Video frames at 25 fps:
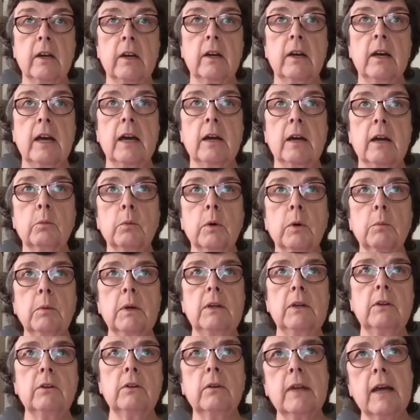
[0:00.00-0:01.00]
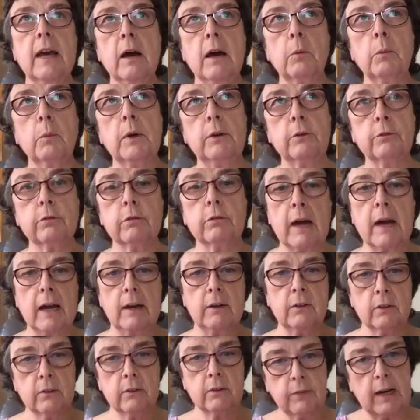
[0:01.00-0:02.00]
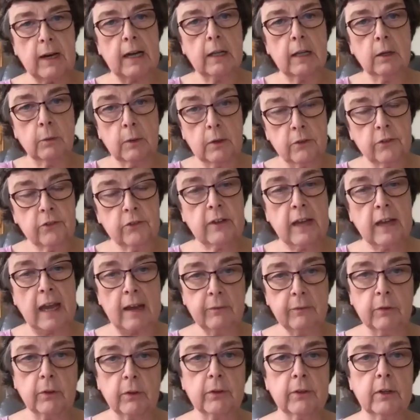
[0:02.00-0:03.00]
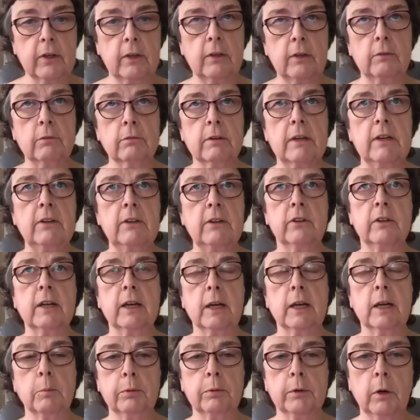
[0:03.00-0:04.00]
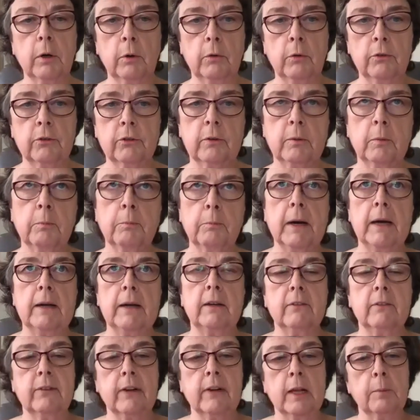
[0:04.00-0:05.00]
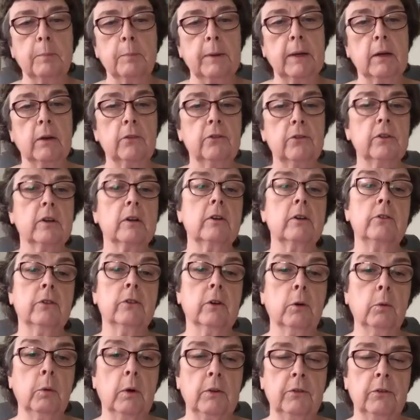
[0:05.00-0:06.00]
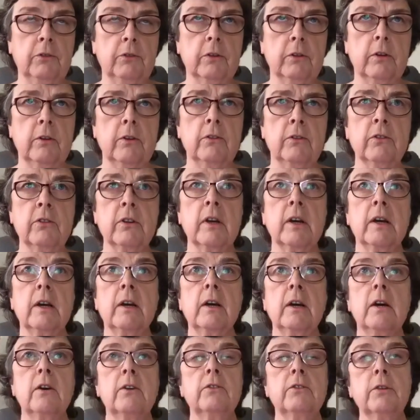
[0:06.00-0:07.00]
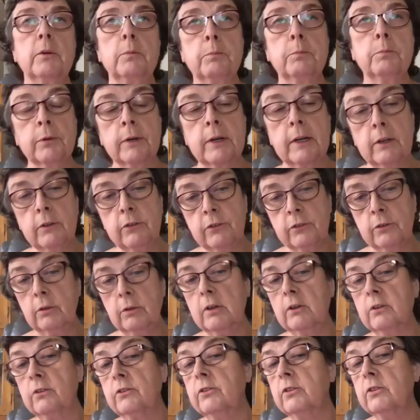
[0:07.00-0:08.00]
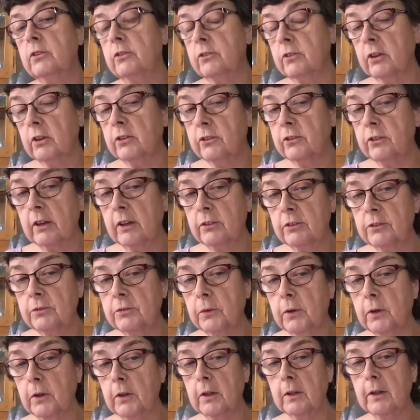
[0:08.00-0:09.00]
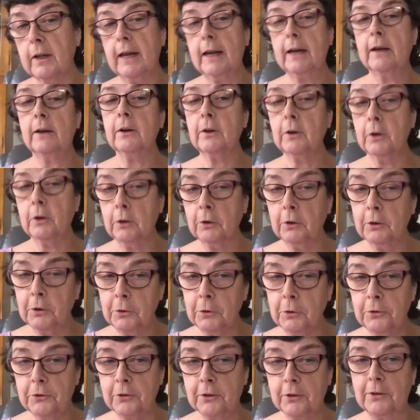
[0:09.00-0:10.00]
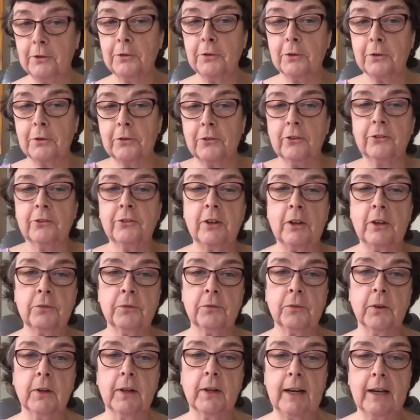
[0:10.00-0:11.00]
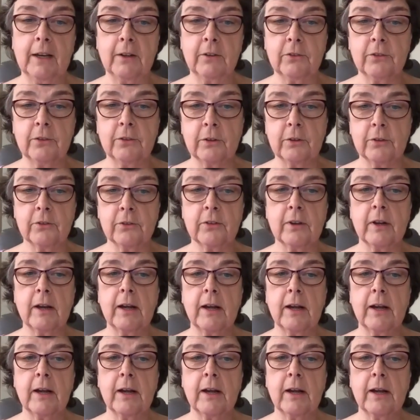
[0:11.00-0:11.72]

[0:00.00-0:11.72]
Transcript: And when we do that, we try to follow a scaffolded reasoning approach by developing a series of questions to bring students to successful conclusions or successful answers.